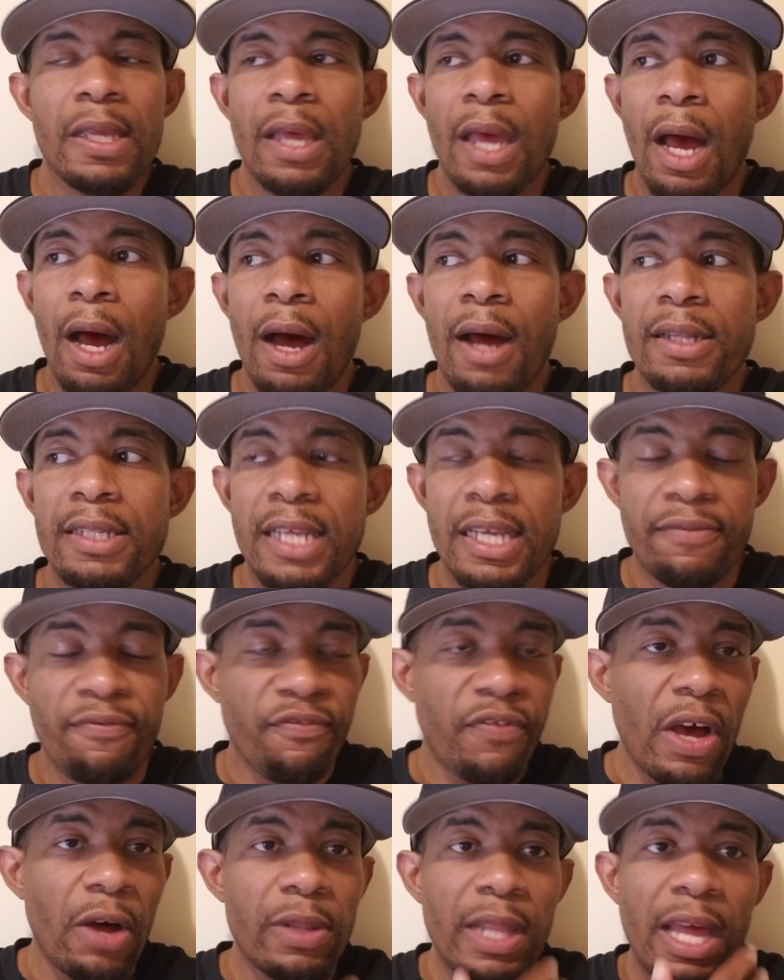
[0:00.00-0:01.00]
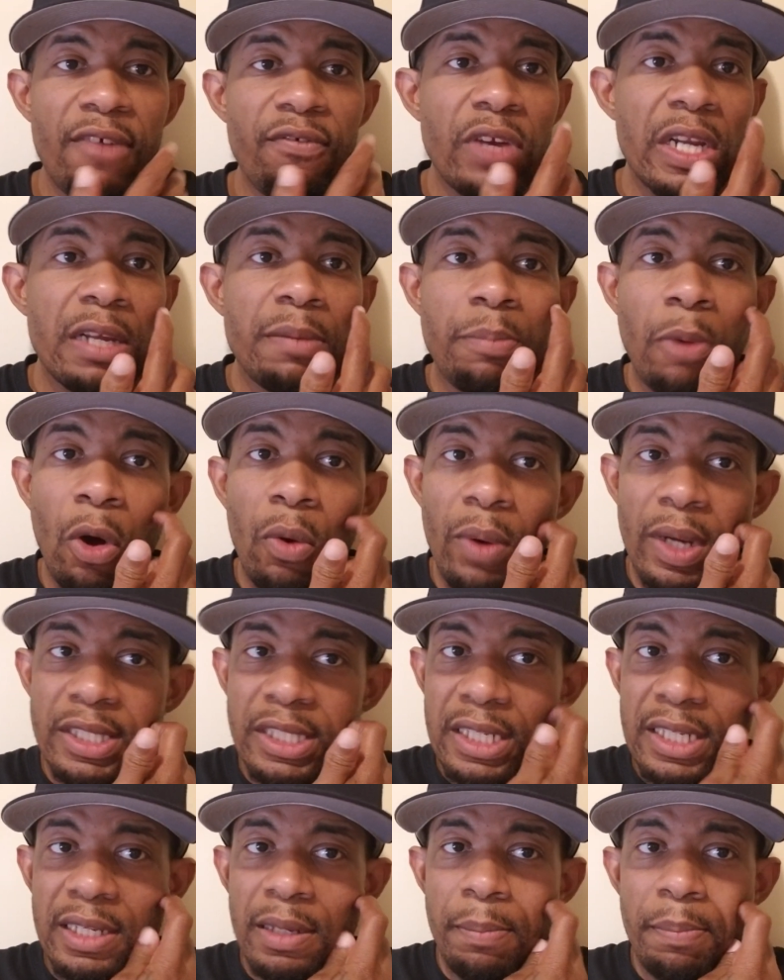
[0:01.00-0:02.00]
Uh, they felt like Riddick Bowe
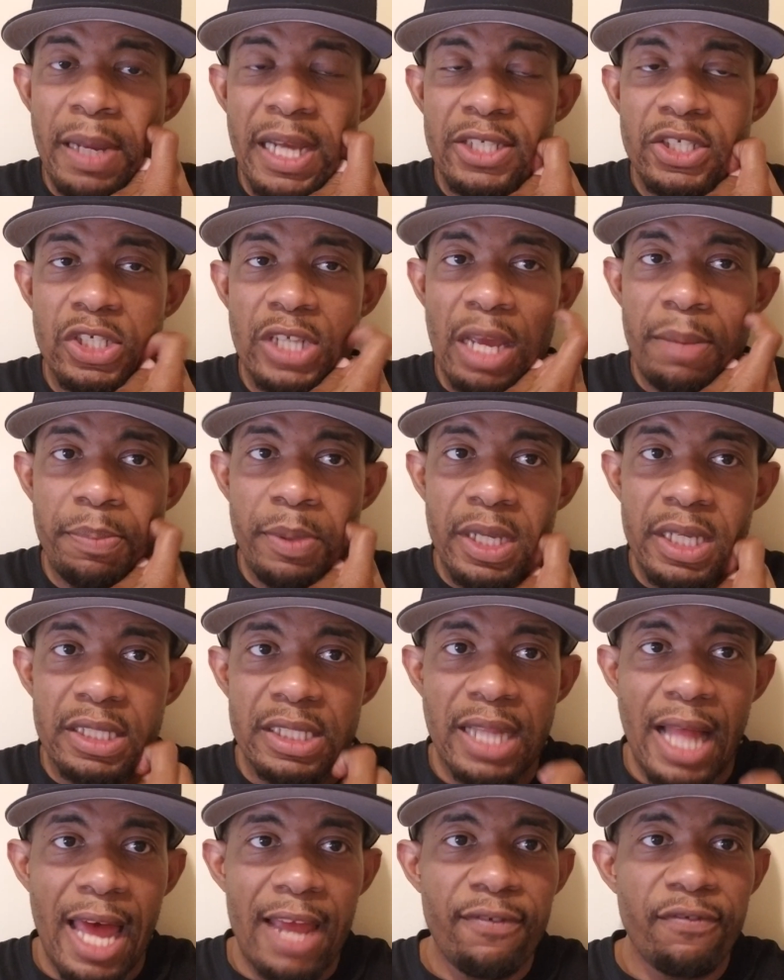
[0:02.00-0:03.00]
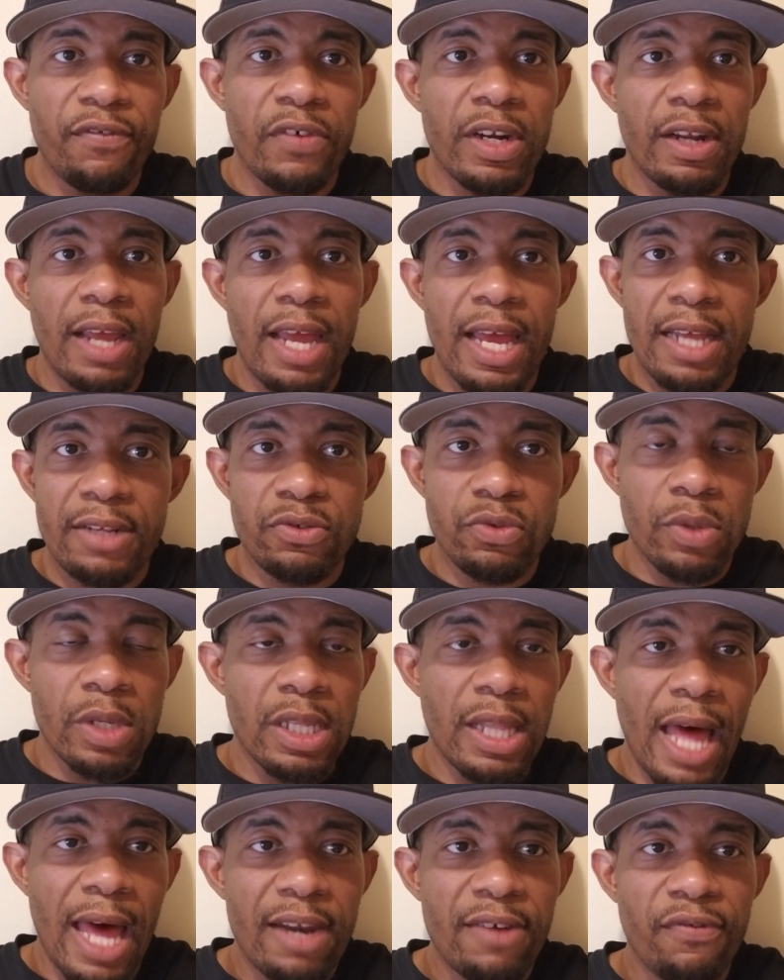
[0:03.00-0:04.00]
wasn't in the best shape of his life for the Andrew
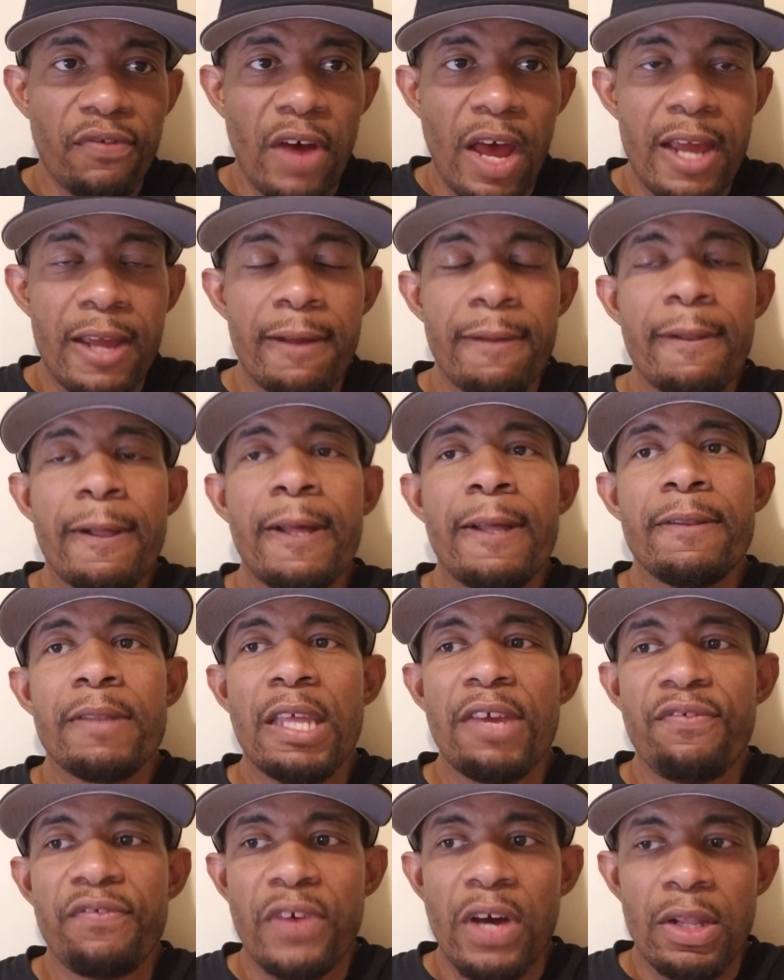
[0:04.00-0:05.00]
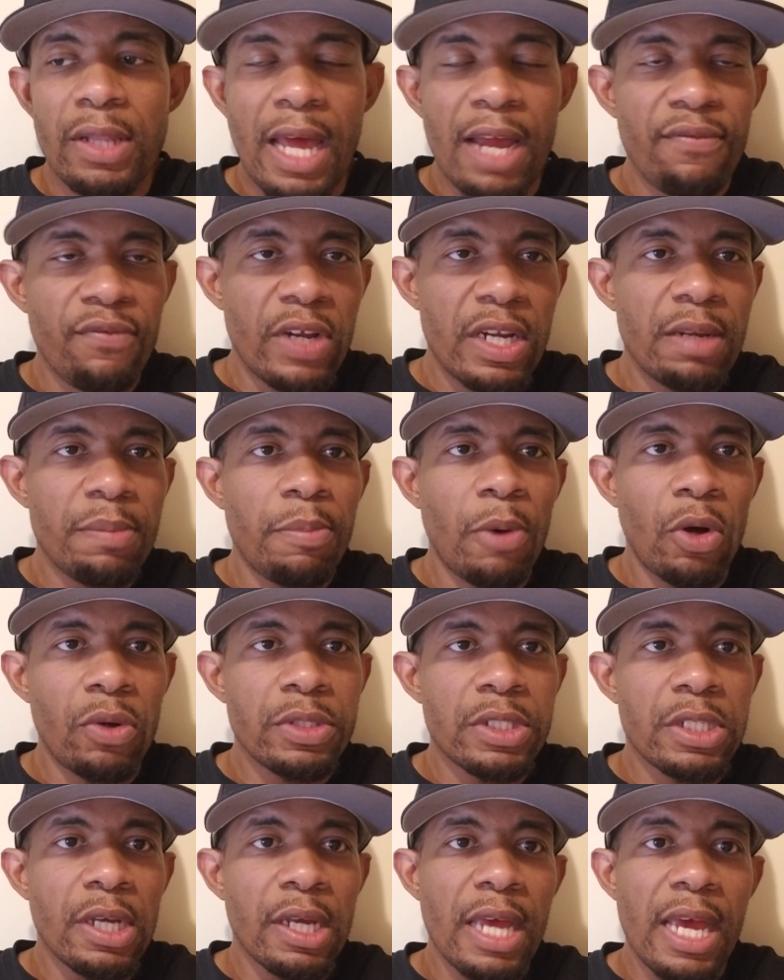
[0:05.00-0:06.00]
Golota fight. They felt like Riddick Bowe
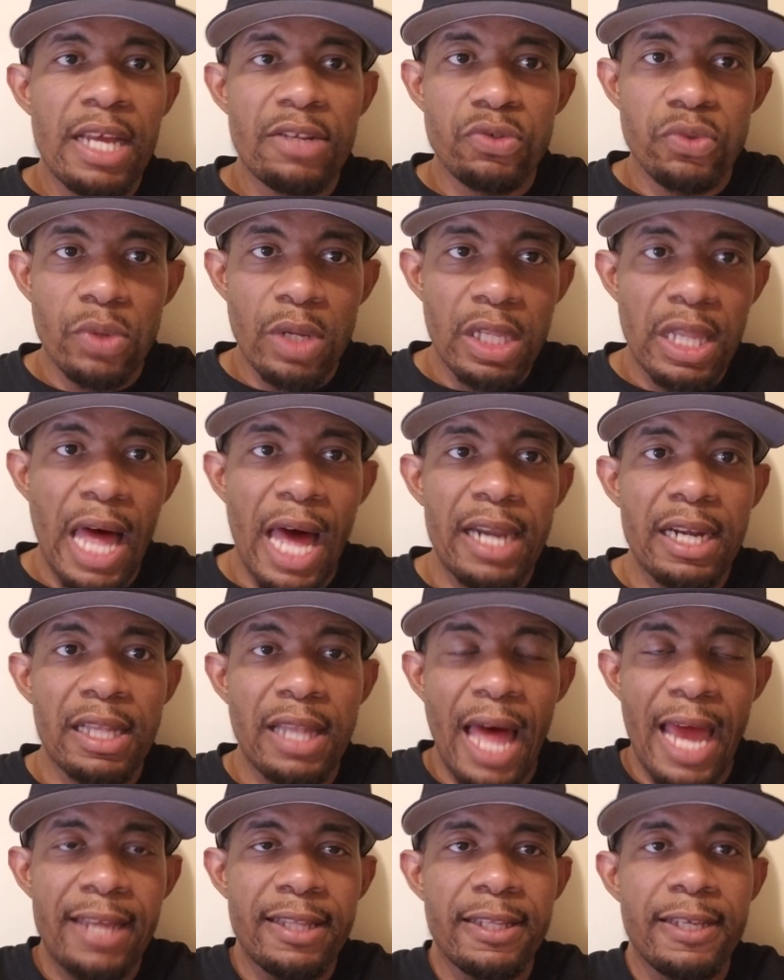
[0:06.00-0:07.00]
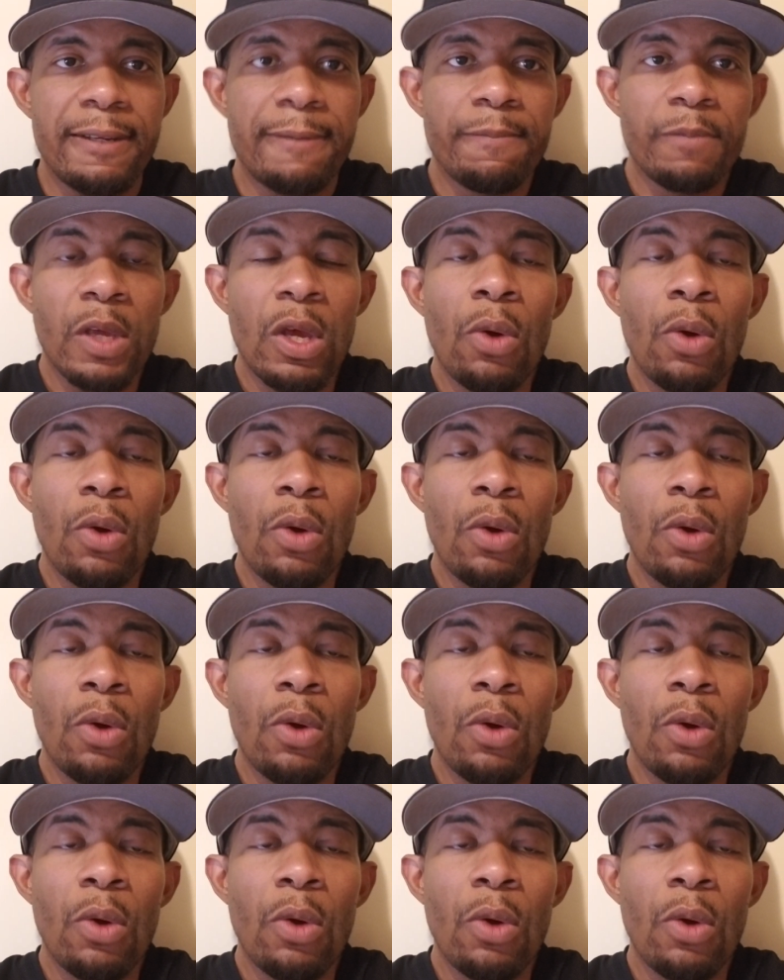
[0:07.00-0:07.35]
took Andrew Golota lightly.